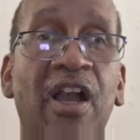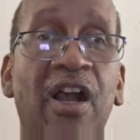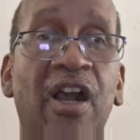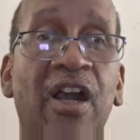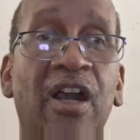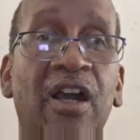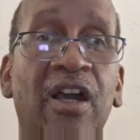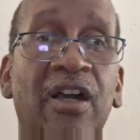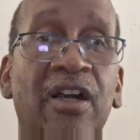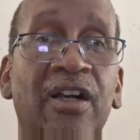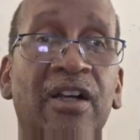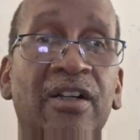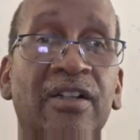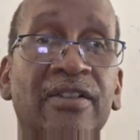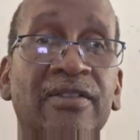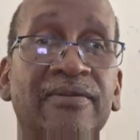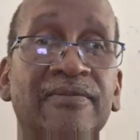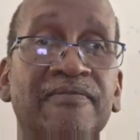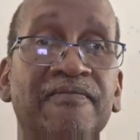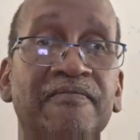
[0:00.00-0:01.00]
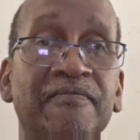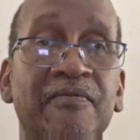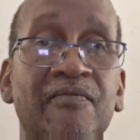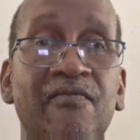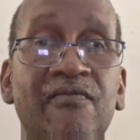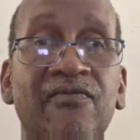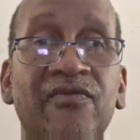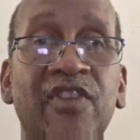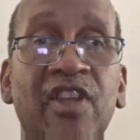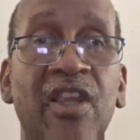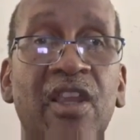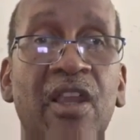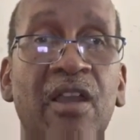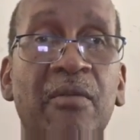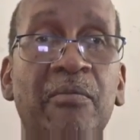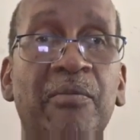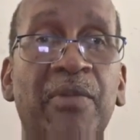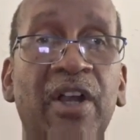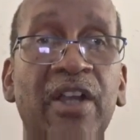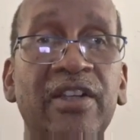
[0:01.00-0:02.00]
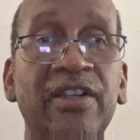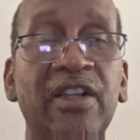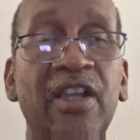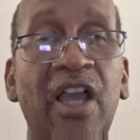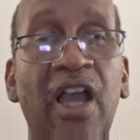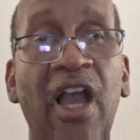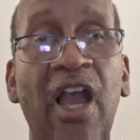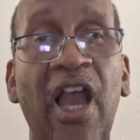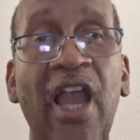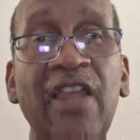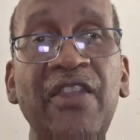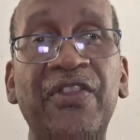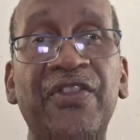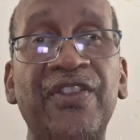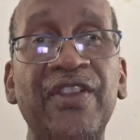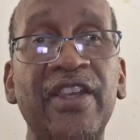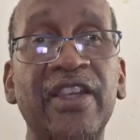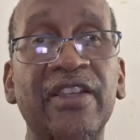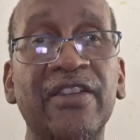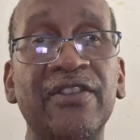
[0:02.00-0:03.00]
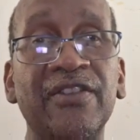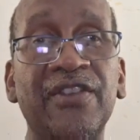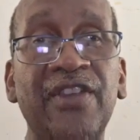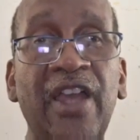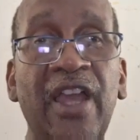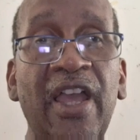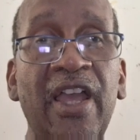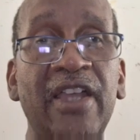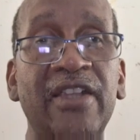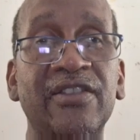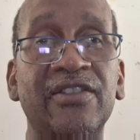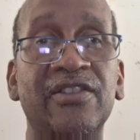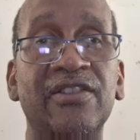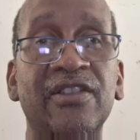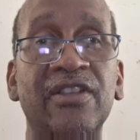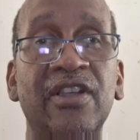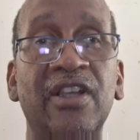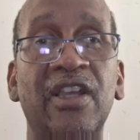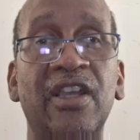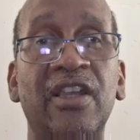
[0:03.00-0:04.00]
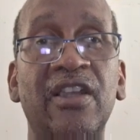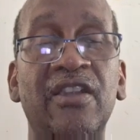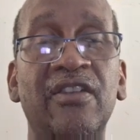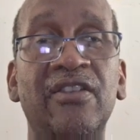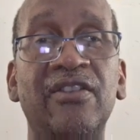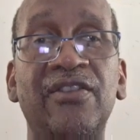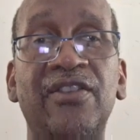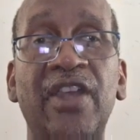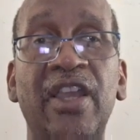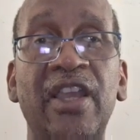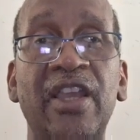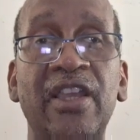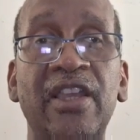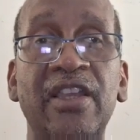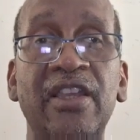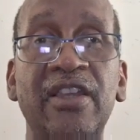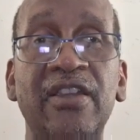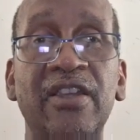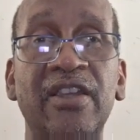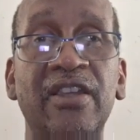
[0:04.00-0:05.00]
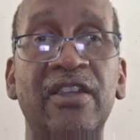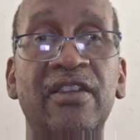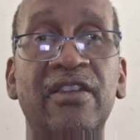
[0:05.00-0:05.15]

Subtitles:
But I think that they've,